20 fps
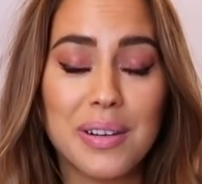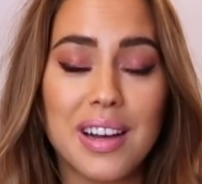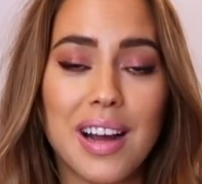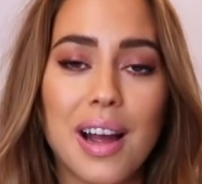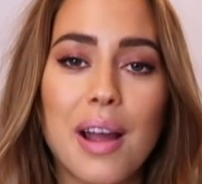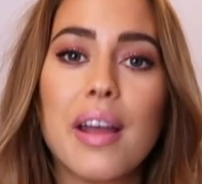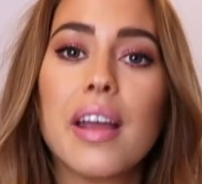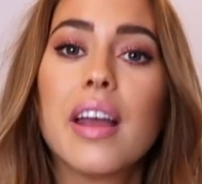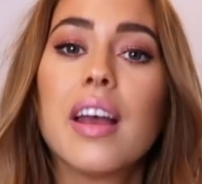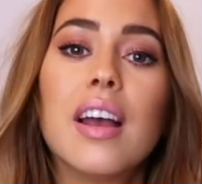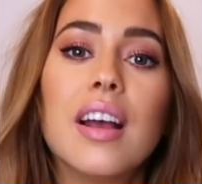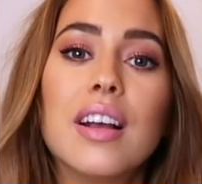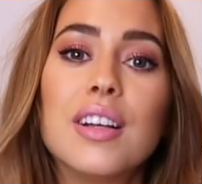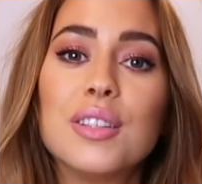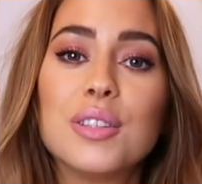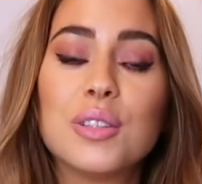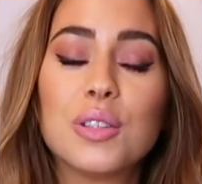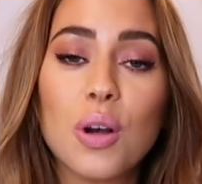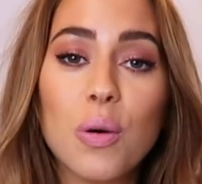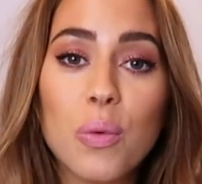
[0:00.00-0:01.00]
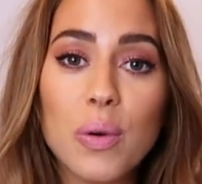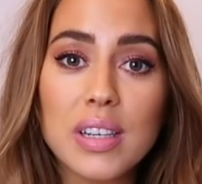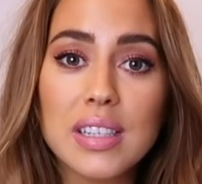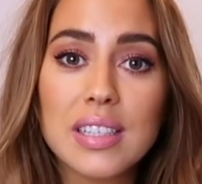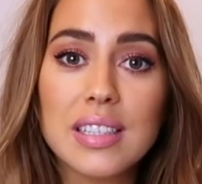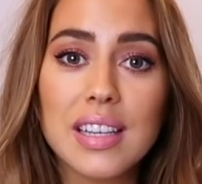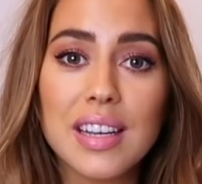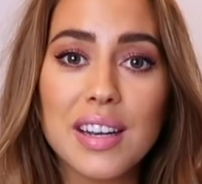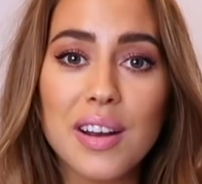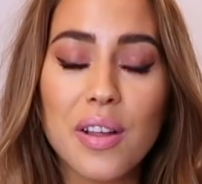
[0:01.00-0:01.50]
I don't wanna
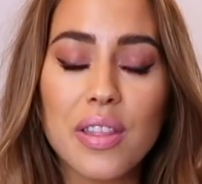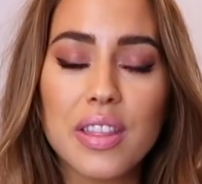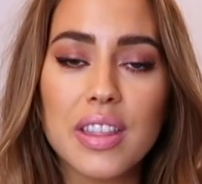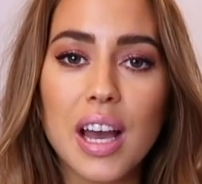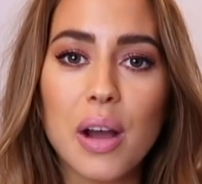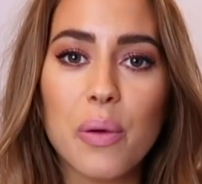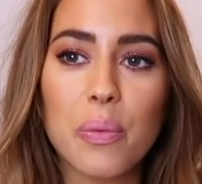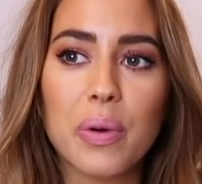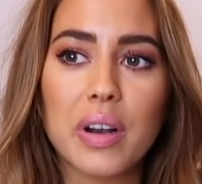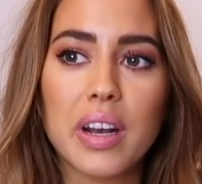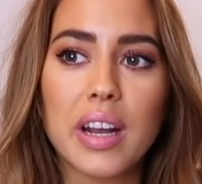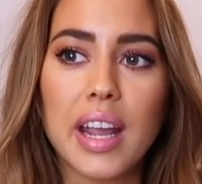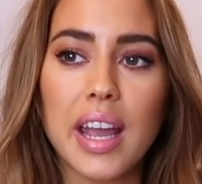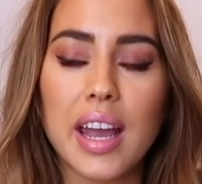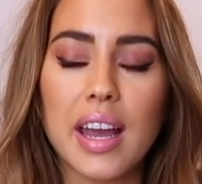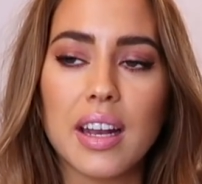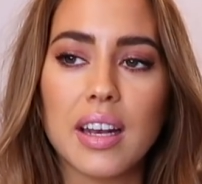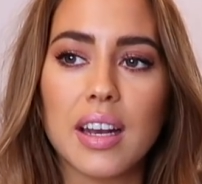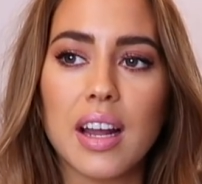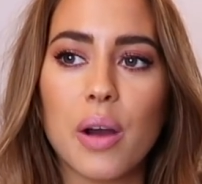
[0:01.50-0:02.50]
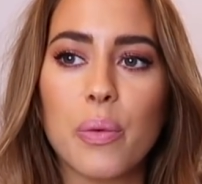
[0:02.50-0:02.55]
sit on that one again.